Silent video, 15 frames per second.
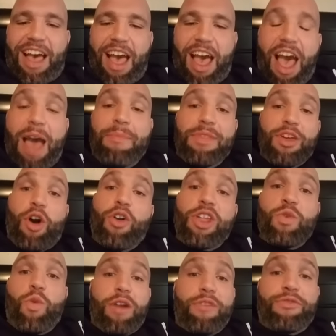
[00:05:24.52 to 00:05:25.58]
I'm the only
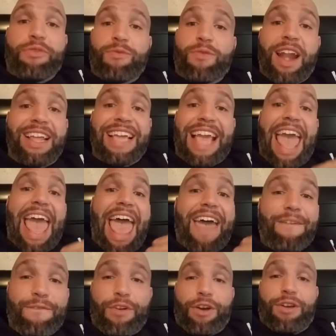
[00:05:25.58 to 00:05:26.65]
one from Reading
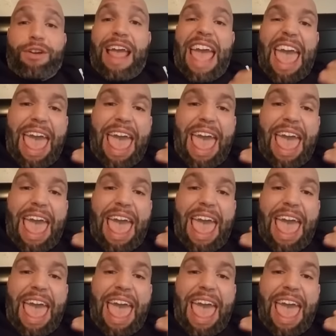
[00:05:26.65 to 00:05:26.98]
ever,